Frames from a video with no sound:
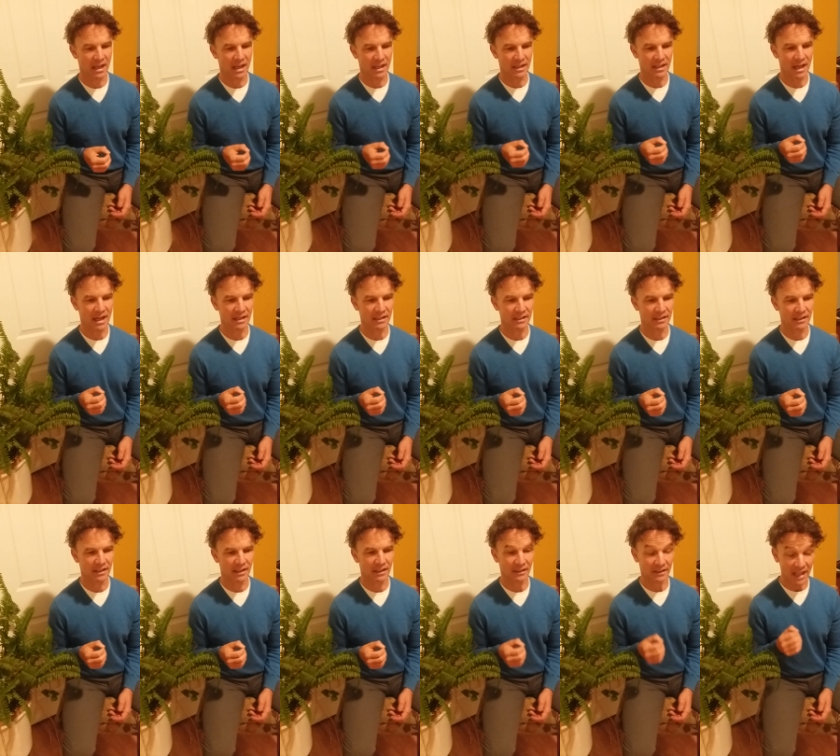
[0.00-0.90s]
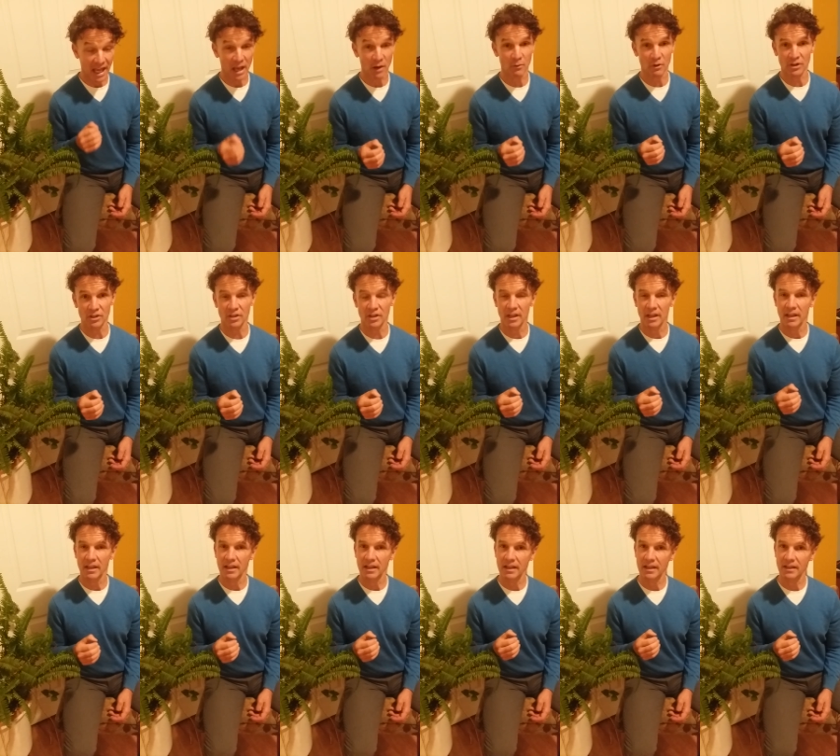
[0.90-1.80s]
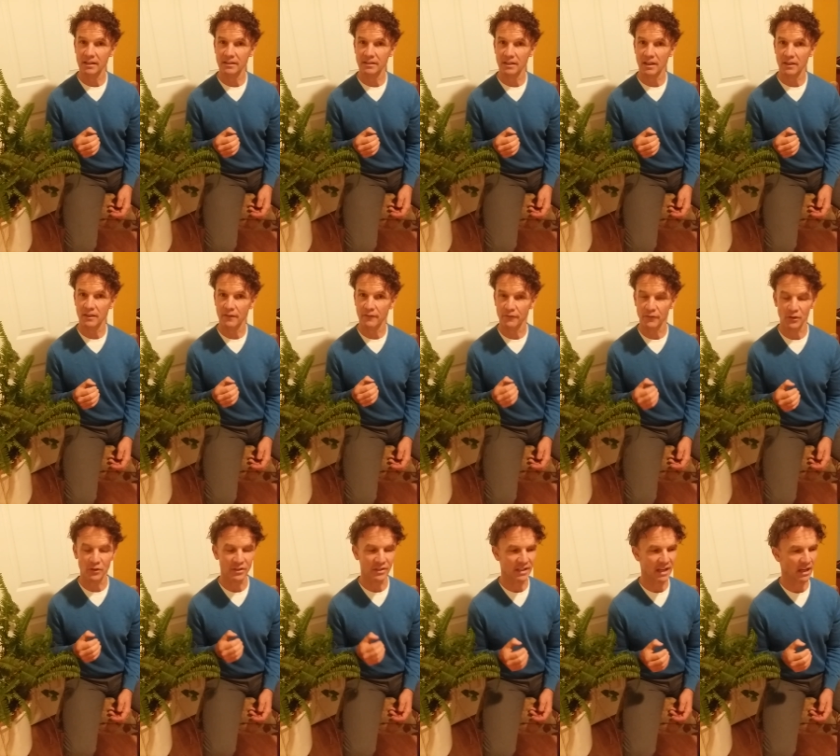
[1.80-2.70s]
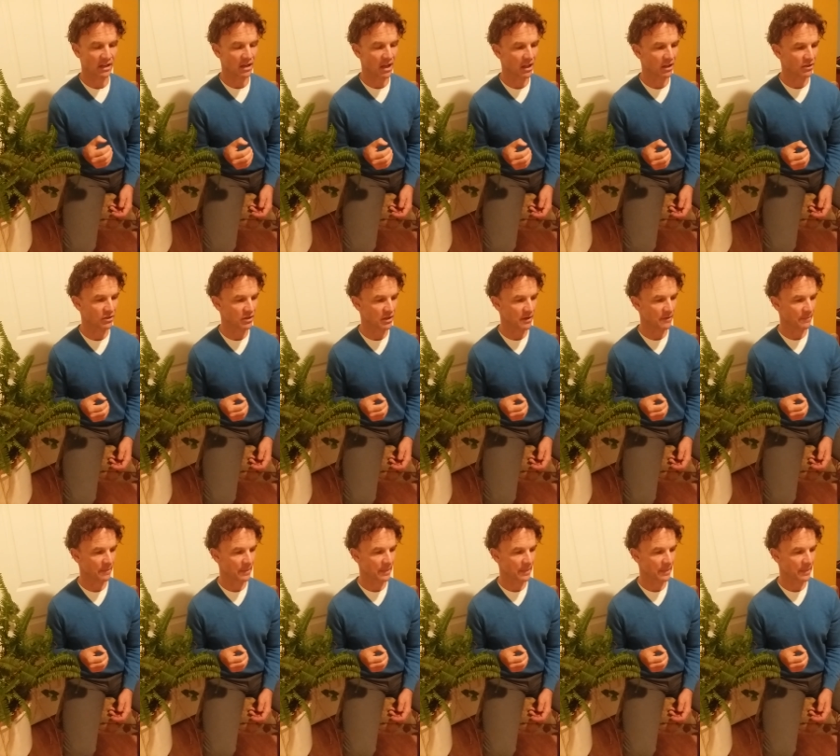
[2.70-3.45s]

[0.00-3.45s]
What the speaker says: that language is the first technology.